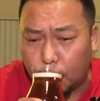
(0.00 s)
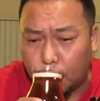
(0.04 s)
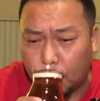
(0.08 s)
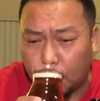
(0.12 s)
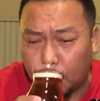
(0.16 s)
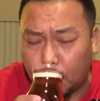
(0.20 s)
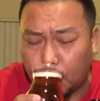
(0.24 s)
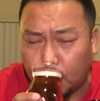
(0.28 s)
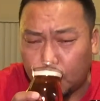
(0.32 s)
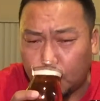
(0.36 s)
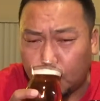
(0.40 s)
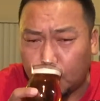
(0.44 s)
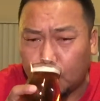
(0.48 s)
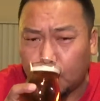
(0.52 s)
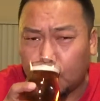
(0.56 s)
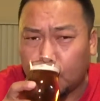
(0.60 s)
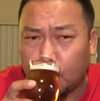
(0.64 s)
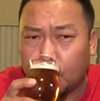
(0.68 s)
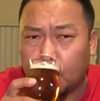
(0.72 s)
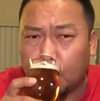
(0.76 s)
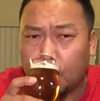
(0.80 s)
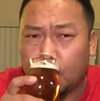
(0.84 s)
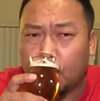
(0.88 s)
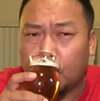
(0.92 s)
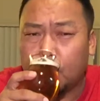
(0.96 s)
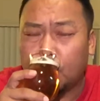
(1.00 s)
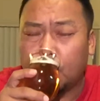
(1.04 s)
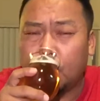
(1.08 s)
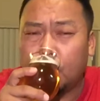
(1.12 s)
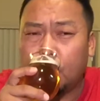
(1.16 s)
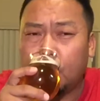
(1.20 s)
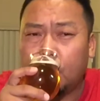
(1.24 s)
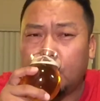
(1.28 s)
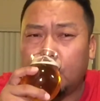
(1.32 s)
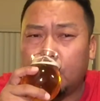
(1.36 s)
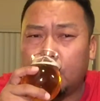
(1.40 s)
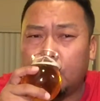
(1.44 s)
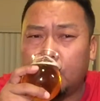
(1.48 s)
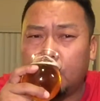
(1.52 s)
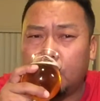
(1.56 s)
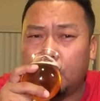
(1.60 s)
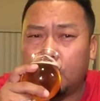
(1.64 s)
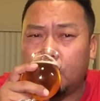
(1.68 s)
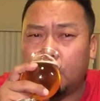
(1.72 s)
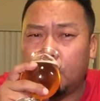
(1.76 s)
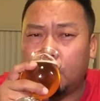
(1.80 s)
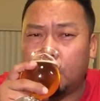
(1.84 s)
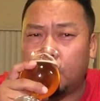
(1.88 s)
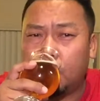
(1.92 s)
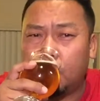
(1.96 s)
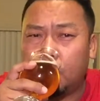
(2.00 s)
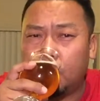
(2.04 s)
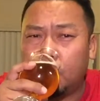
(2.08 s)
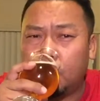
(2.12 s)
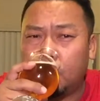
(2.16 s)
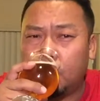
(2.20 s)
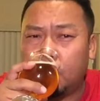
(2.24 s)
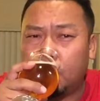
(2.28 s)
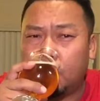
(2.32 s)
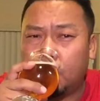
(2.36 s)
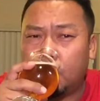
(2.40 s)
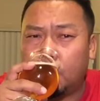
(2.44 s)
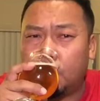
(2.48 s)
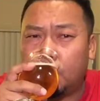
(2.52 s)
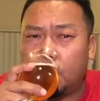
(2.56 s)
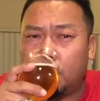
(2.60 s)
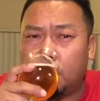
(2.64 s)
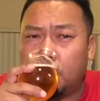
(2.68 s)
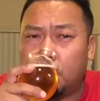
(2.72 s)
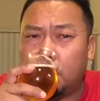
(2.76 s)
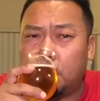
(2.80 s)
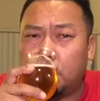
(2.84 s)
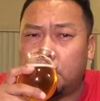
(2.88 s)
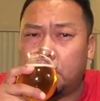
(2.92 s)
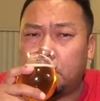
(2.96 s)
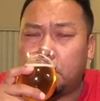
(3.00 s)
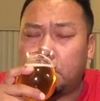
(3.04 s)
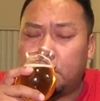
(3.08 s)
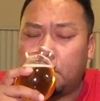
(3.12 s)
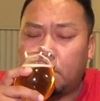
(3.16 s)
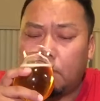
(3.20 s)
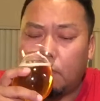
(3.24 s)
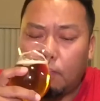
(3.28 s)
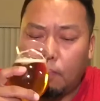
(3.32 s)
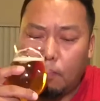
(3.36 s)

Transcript: Nothing is said.